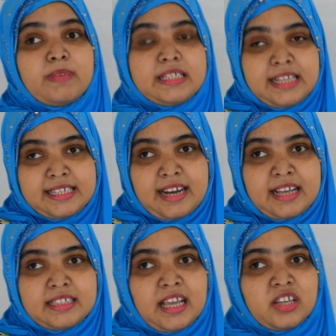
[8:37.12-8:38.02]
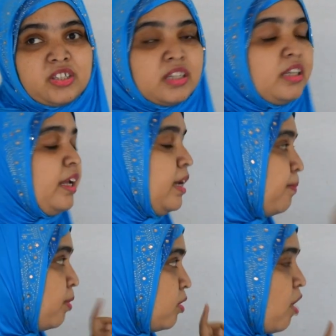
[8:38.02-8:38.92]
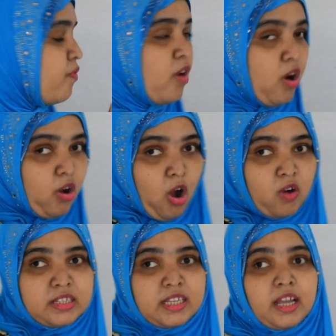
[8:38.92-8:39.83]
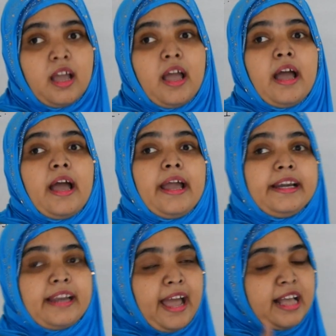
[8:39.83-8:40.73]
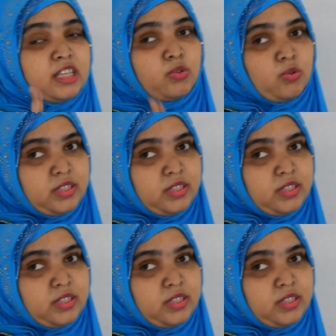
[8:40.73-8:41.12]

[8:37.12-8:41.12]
business transaction in a book of accounts. It has two